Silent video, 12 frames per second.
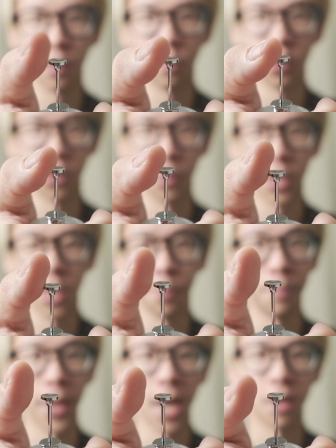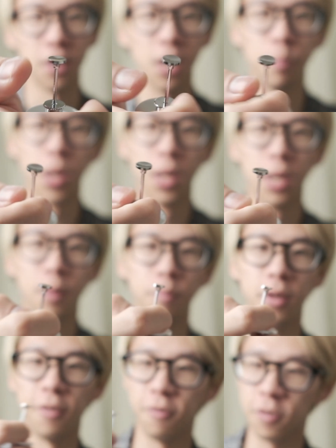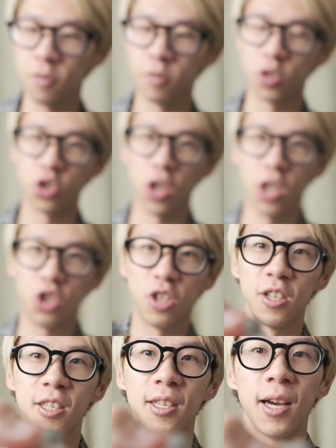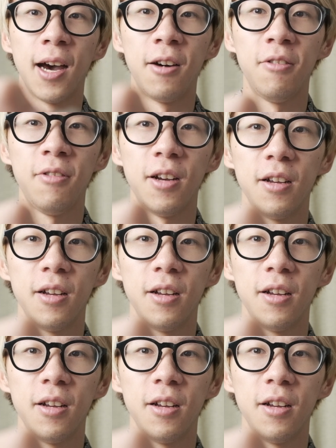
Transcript: pushes it back up. But if you change the dial